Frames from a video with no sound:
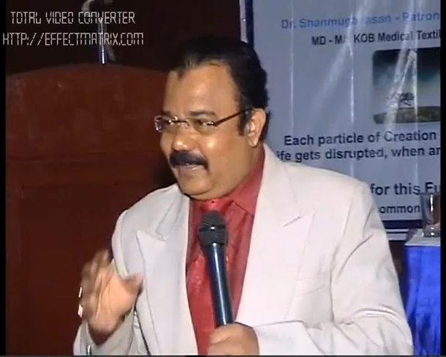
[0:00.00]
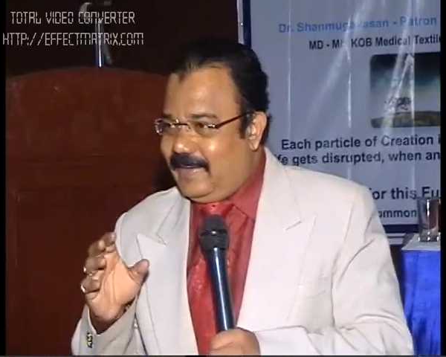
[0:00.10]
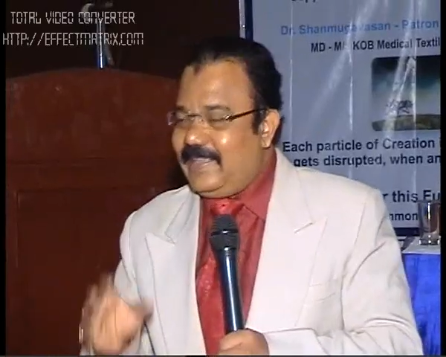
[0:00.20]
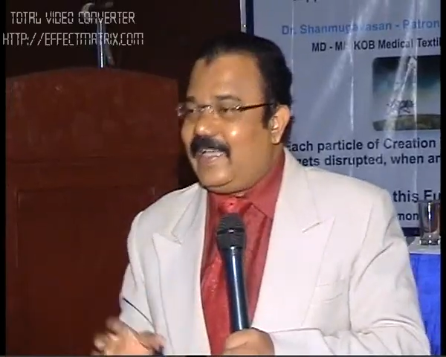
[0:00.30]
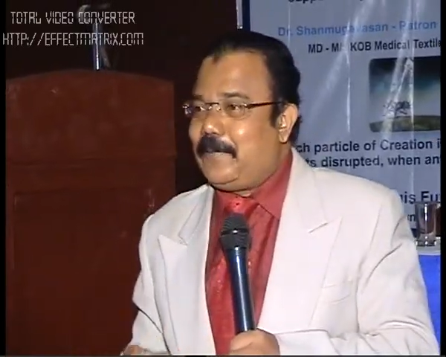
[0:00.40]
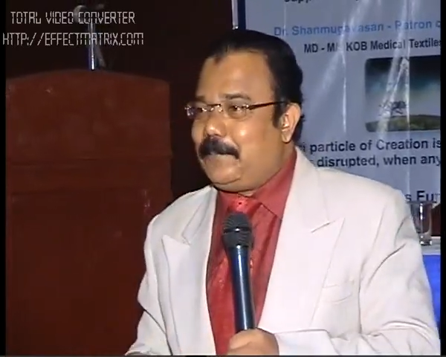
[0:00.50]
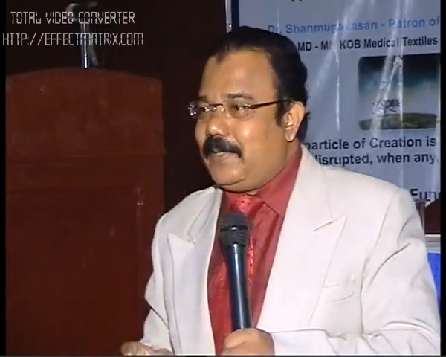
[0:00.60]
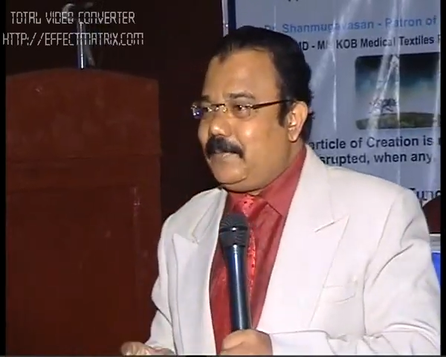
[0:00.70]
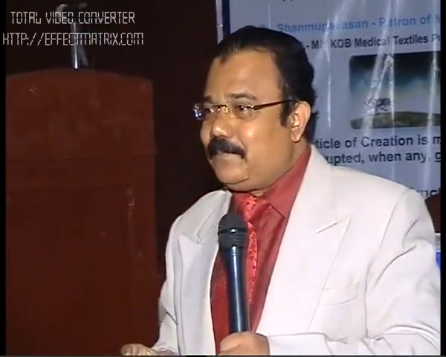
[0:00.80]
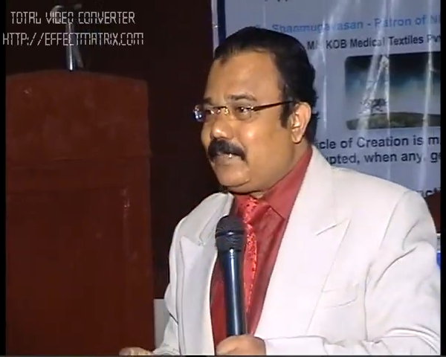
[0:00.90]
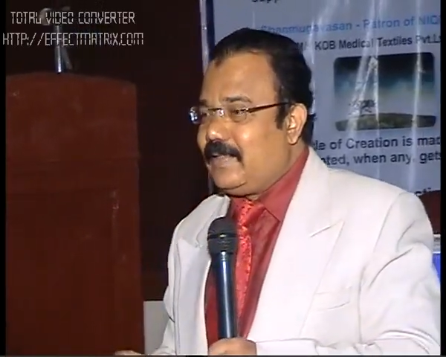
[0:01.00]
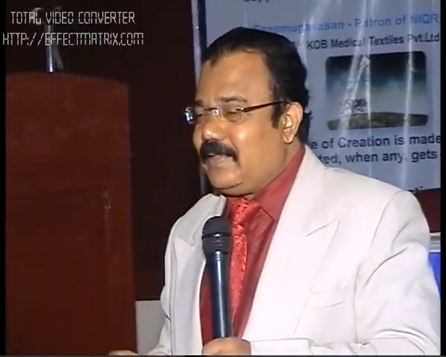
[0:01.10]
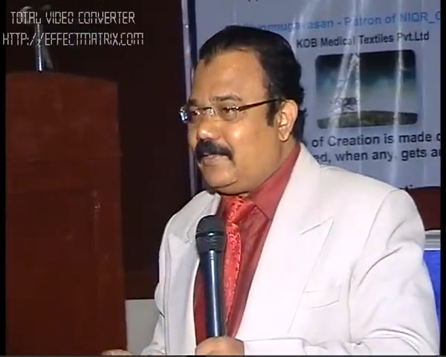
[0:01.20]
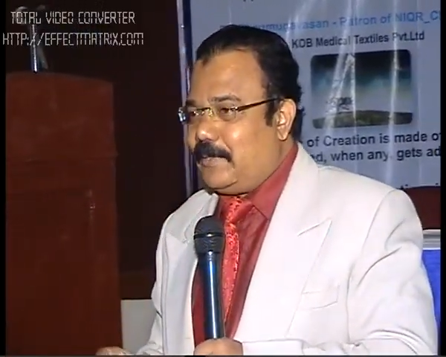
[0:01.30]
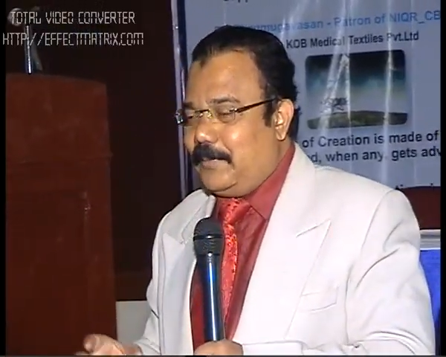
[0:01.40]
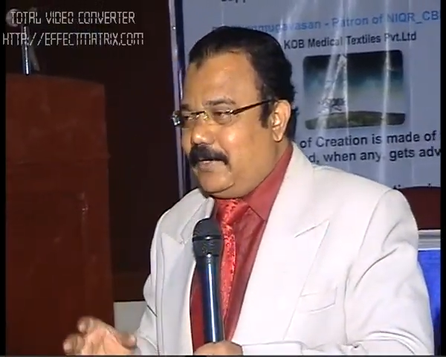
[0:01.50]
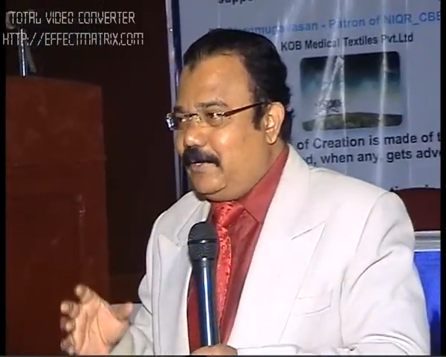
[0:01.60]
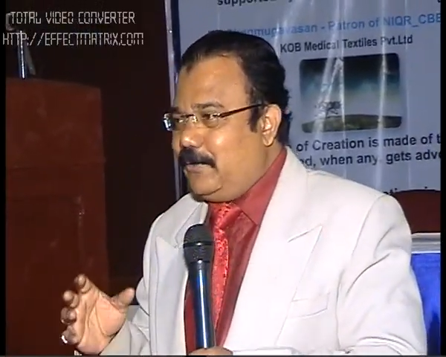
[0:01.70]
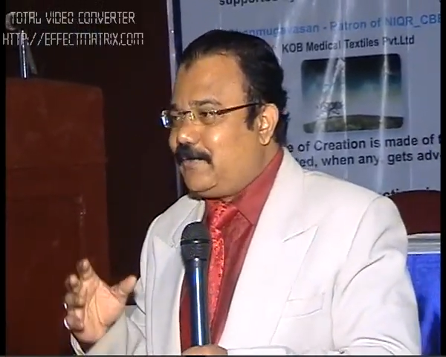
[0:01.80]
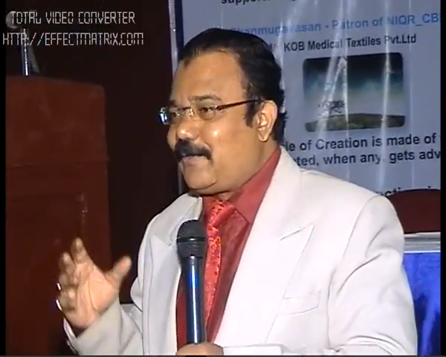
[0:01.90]
It's really happy. The
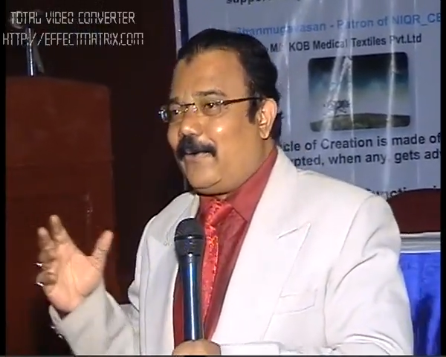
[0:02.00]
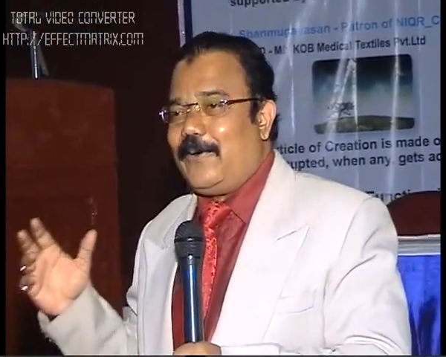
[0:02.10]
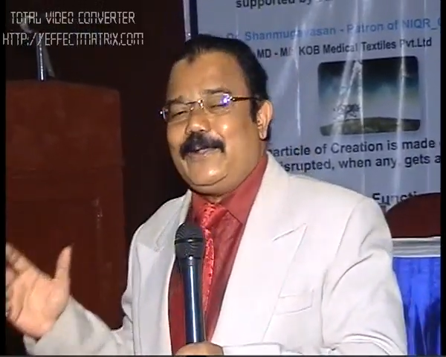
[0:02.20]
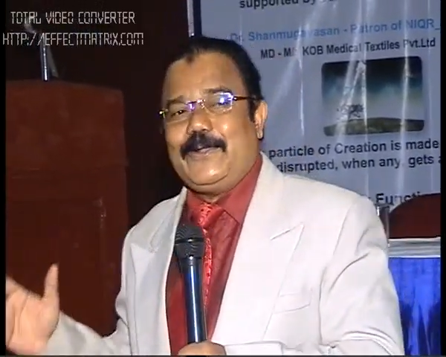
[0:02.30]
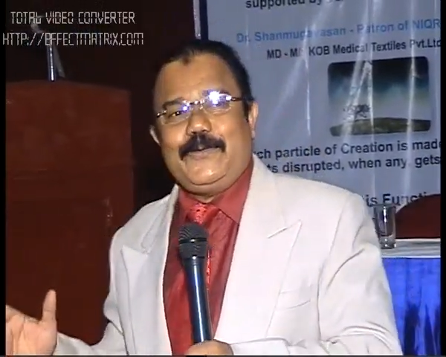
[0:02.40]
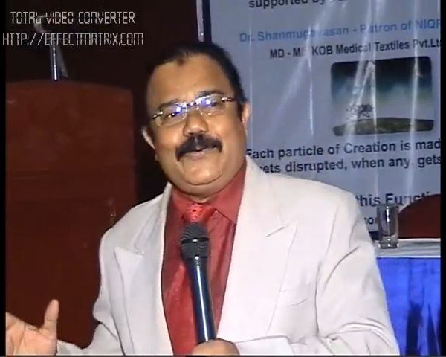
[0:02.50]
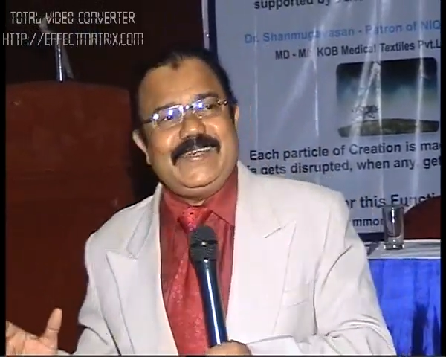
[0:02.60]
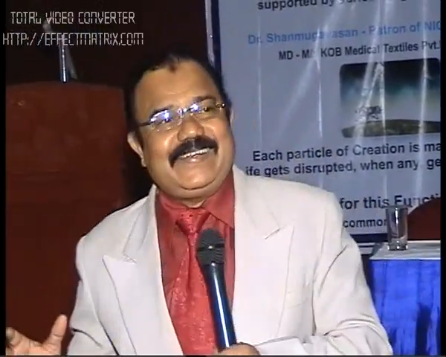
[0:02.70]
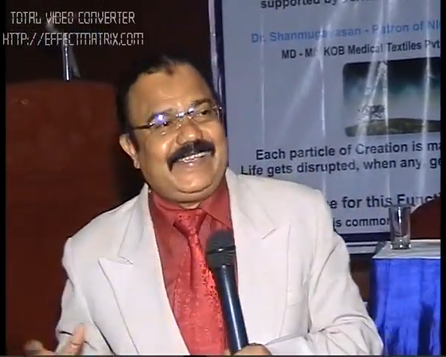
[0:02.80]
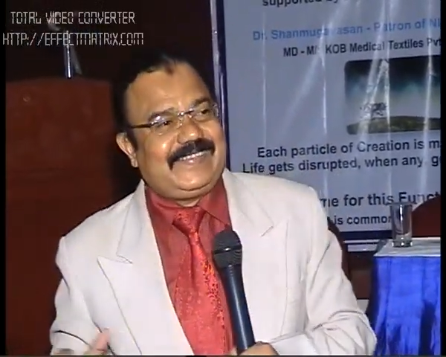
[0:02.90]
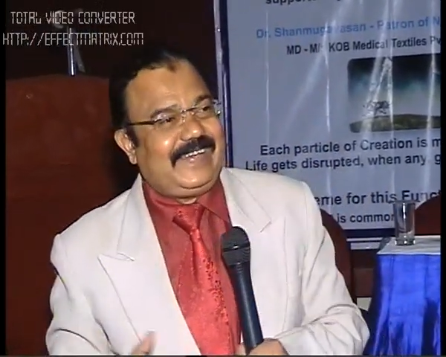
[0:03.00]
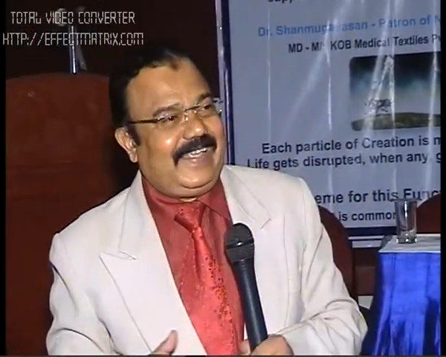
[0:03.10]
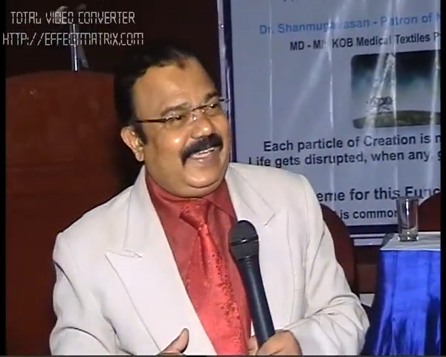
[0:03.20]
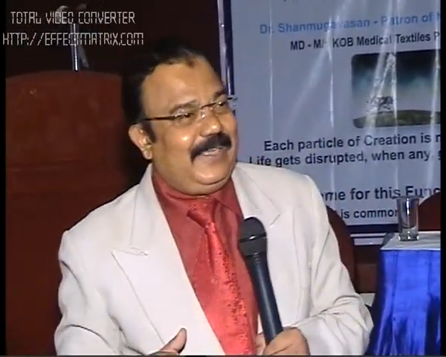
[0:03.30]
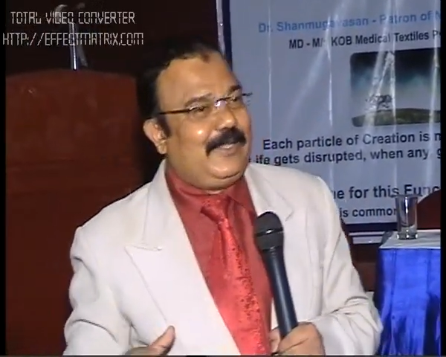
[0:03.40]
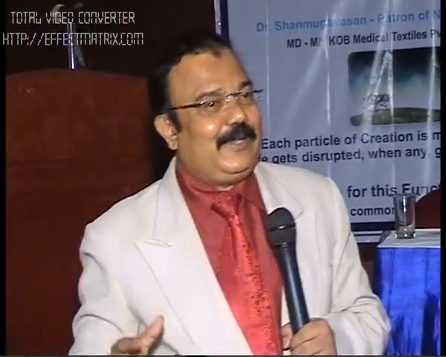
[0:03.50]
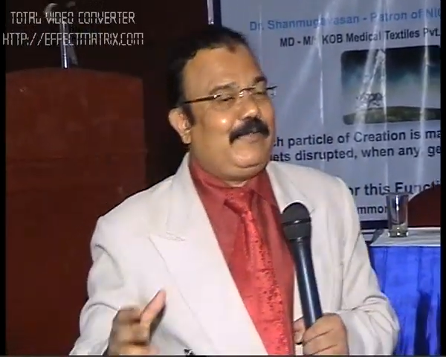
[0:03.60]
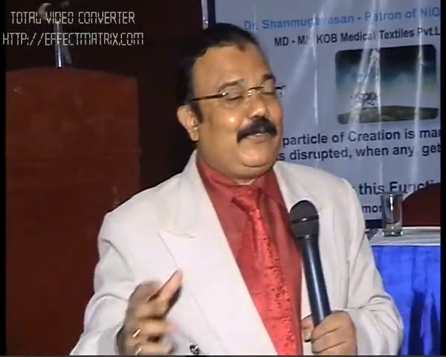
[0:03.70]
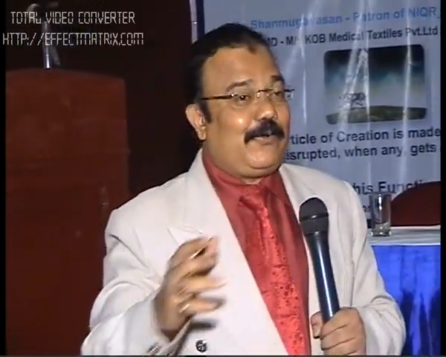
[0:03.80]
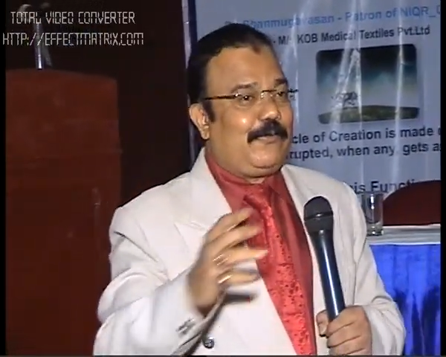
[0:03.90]
bird looks all around. It takes an
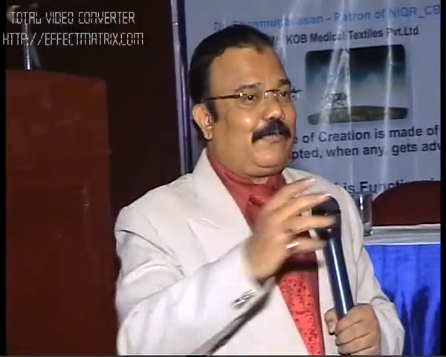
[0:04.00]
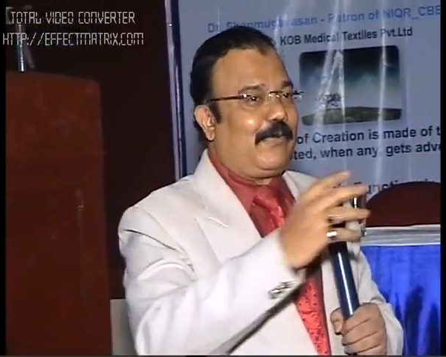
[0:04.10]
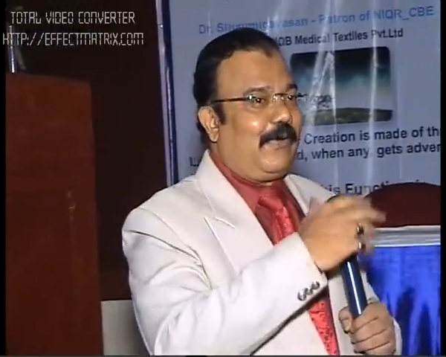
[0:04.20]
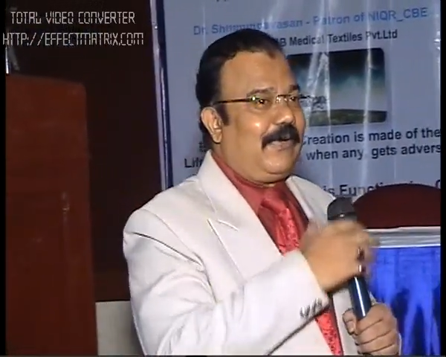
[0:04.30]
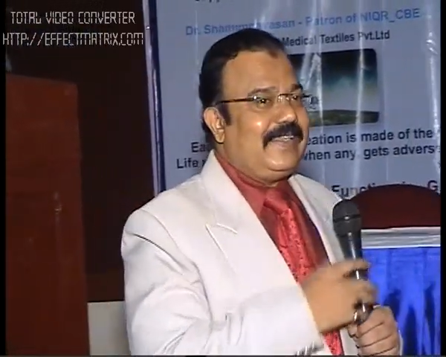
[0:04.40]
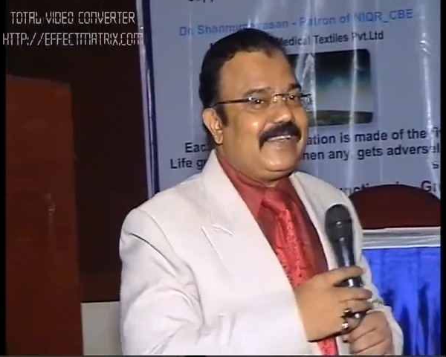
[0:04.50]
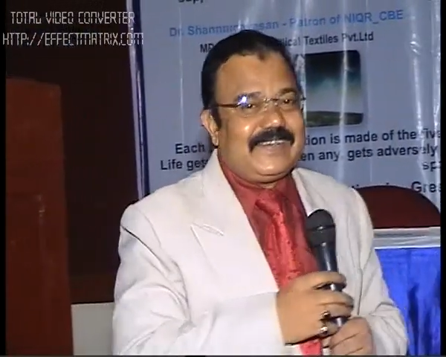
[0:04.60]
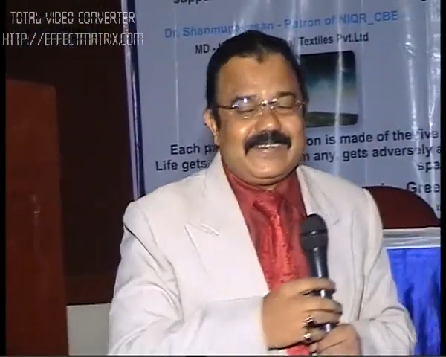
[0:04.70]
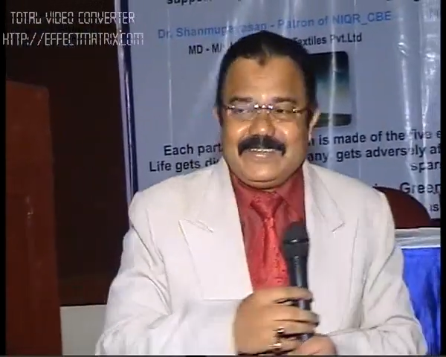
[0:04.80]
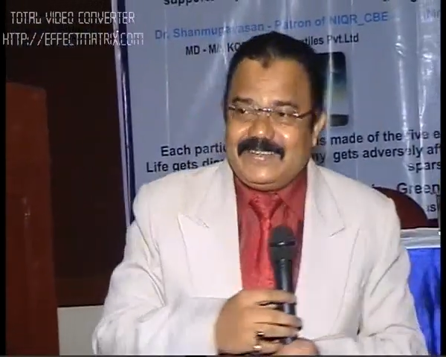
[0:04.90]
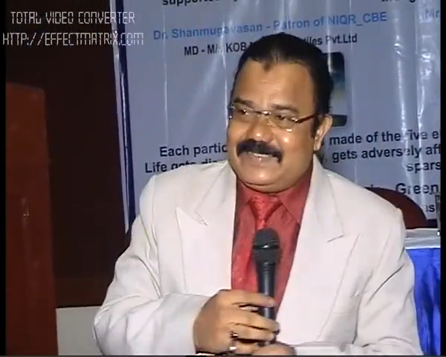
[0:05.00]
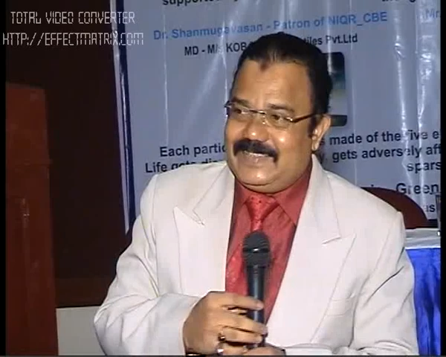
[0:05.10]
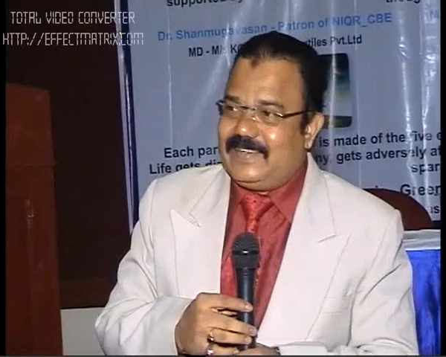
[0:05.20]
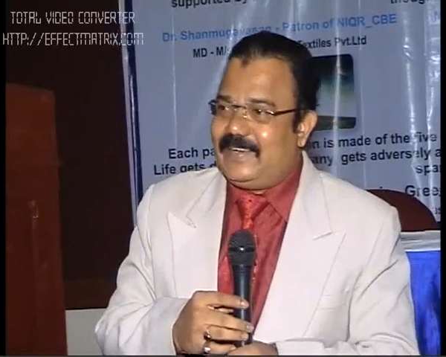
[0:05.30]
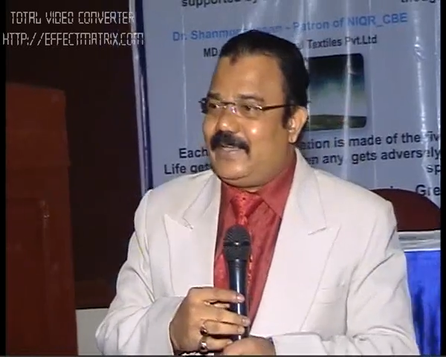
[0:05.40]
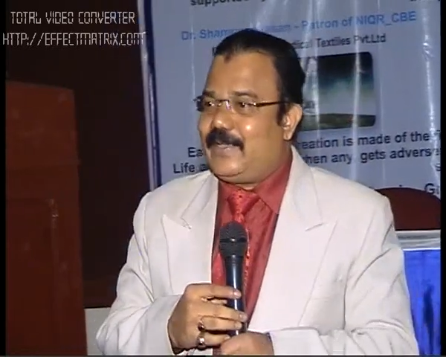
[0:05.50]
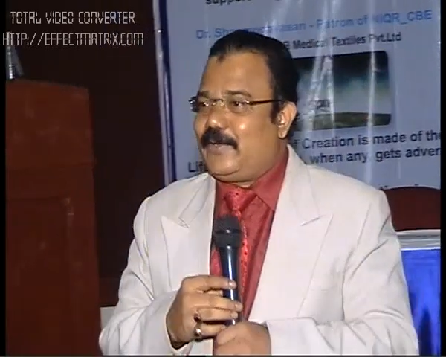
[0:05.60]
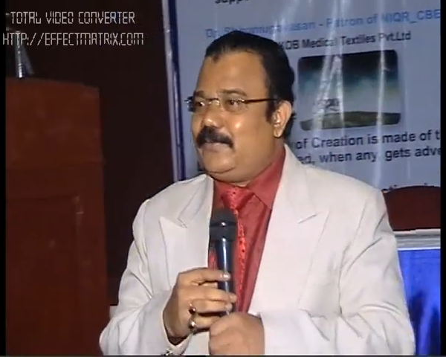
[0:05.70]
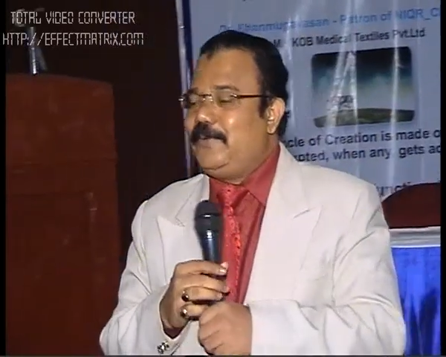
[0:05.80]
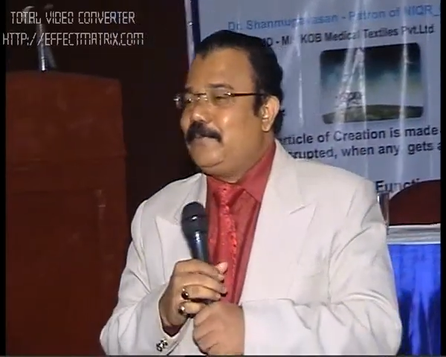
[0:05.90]
aerial view of all the
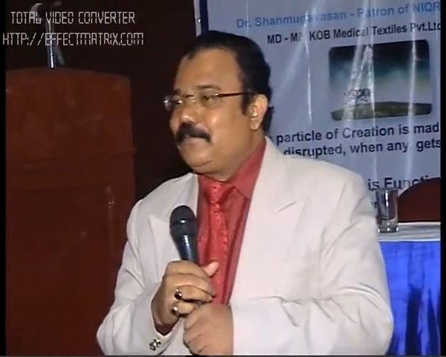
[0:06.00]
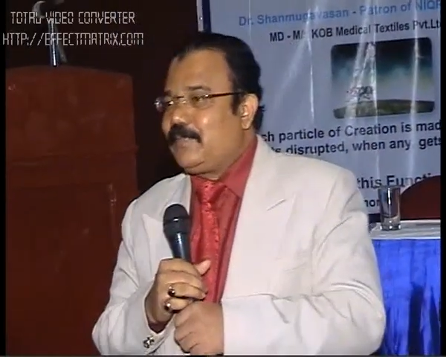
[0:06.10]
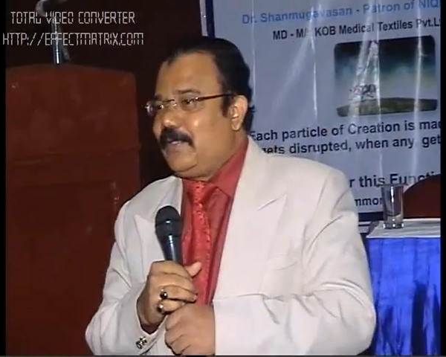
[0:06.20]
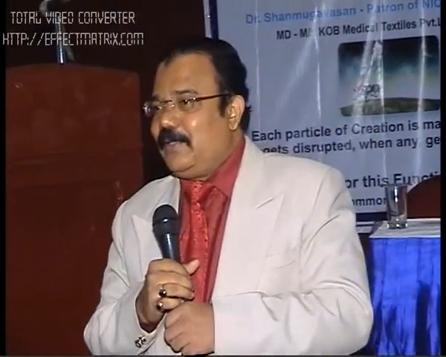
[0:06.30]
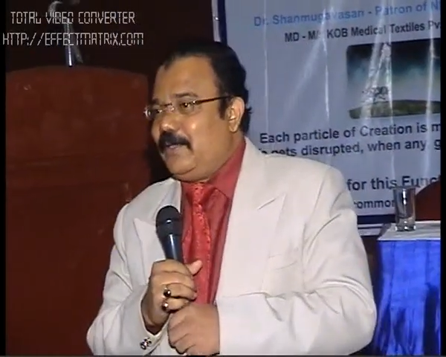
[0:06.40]
scenery around.